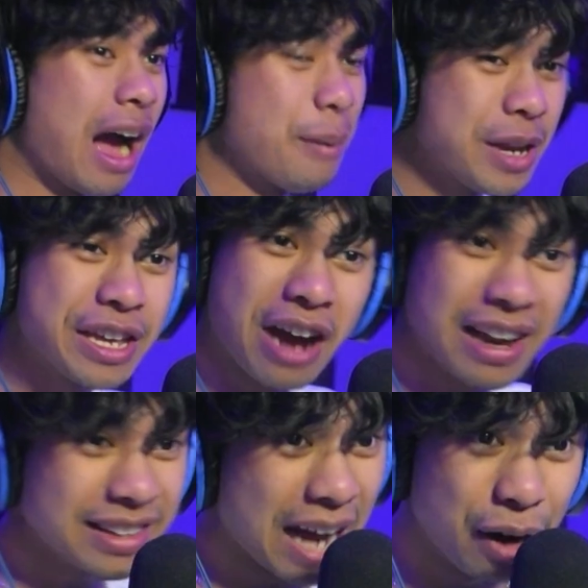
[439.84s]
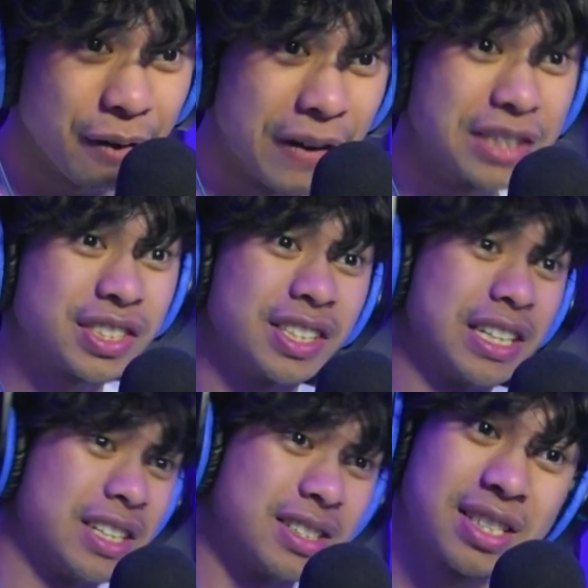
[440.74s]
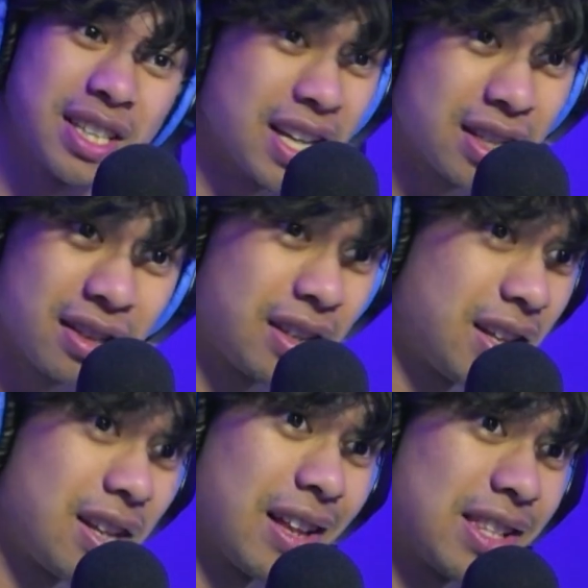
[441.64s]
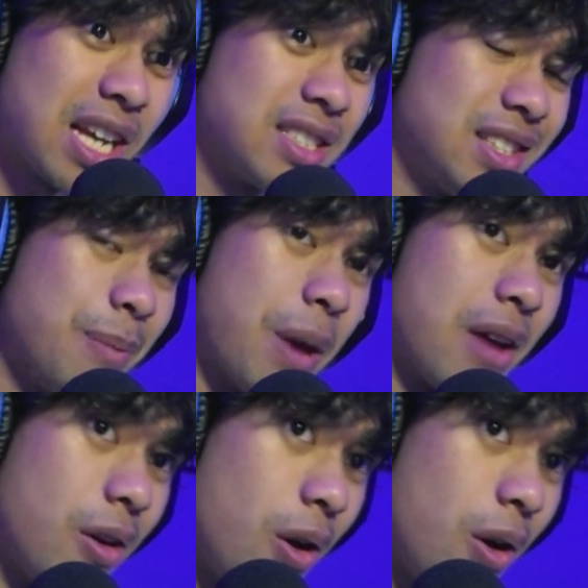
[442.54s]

I mean, he got it down eventually because he didn't let that slip at